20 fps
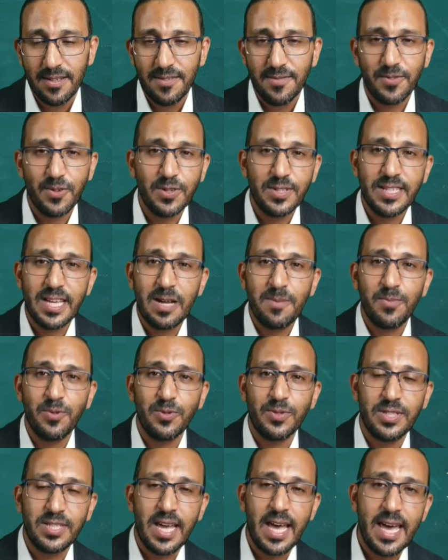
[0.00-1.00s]
For
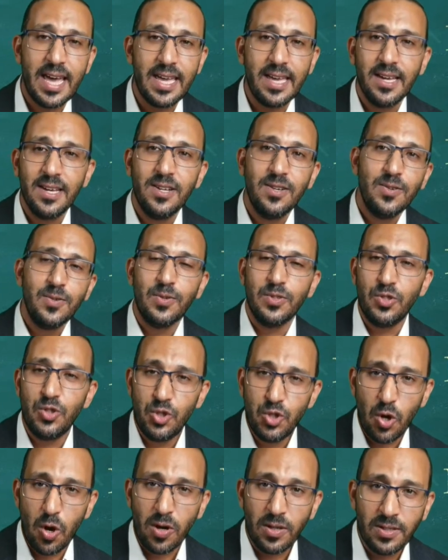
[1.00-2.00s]
example, say,
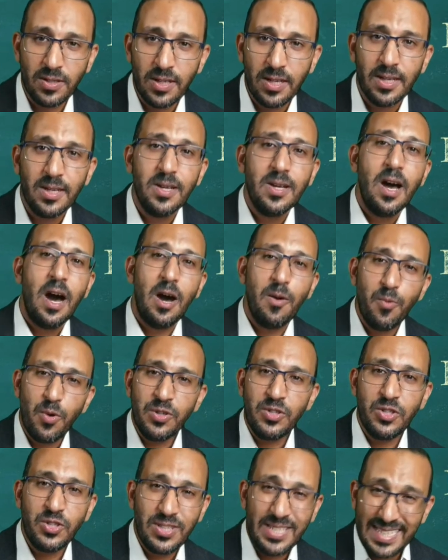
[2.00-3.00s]
John, I
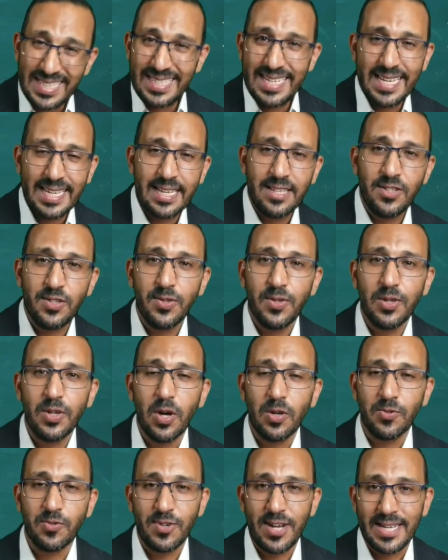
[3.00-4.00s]
want you to dig into the
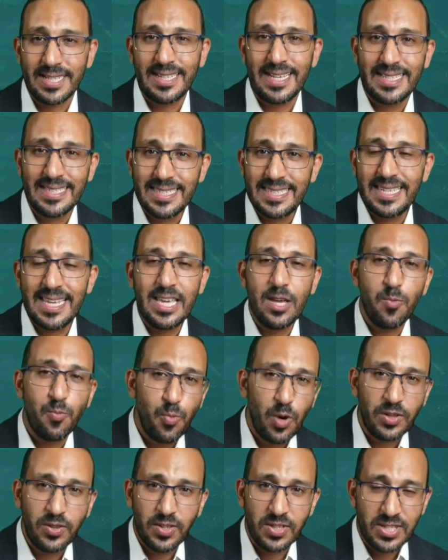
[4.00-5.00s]
contract and see
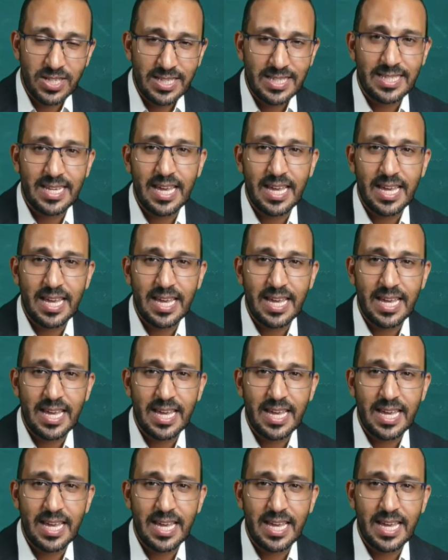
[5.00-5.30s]
what does it